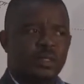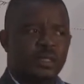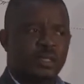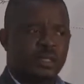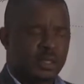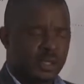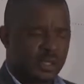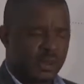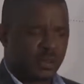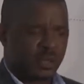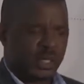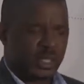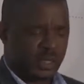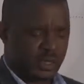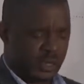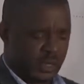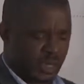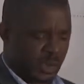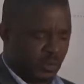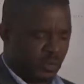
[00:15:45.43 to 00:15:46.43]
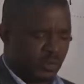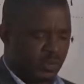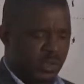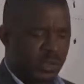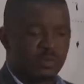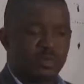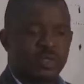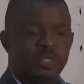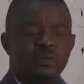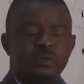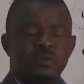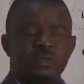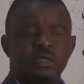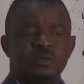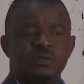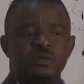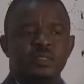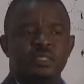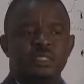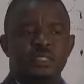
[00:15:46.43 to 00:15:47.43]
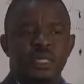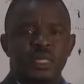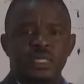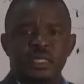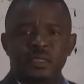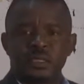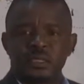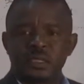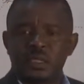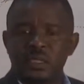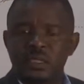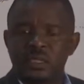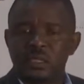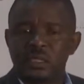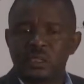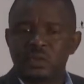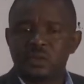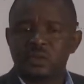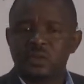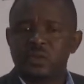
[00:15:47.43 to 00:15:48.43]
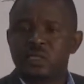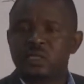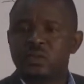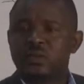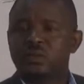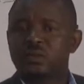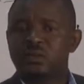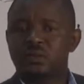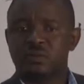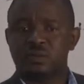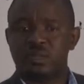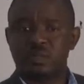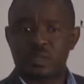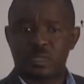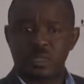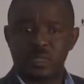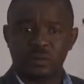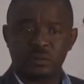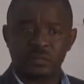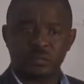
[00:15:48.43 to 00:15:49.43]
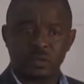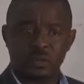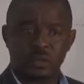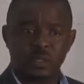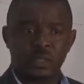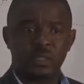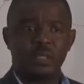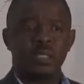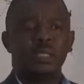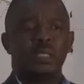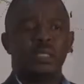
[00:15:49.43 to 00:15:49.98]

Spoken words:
and despite some of them having even signed Resolution 253 of the